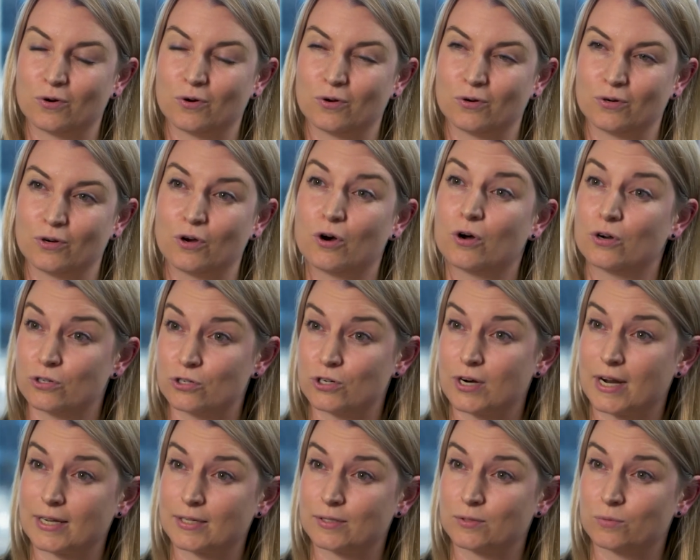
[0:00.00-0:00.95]
on
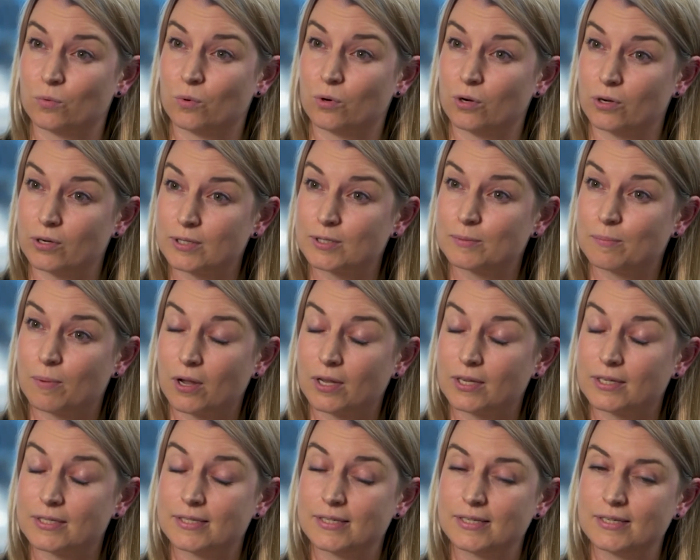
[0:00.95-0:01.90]
contracts works
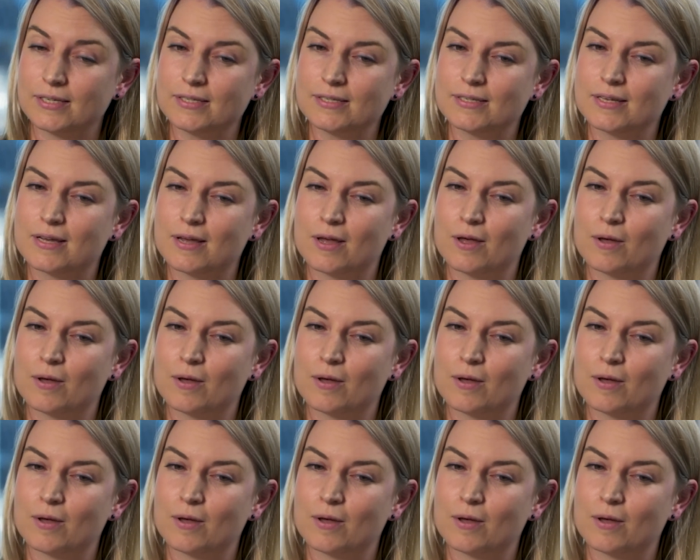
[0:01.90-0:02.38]
policies,